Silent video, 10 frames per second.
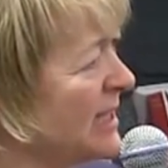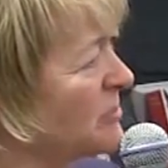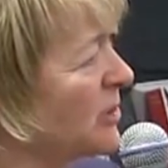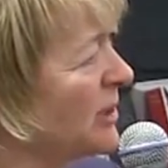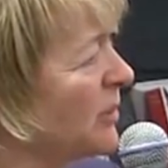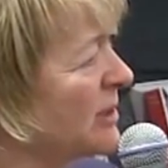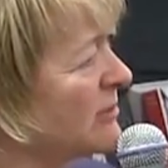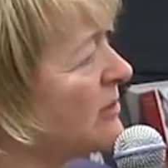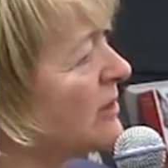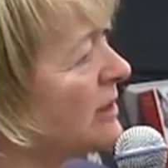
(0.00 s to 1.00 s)
it is pretty
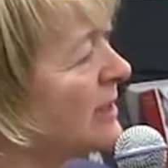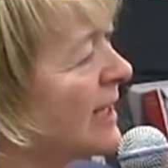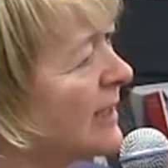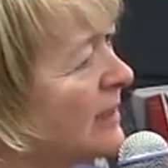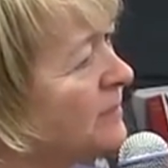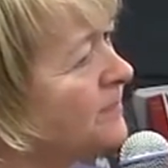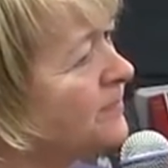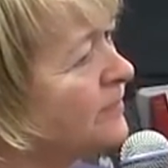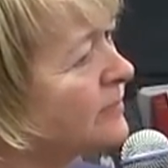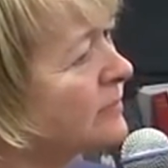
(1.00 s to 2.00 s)
wonderful.
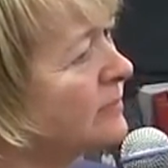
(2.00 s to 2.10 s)
Um,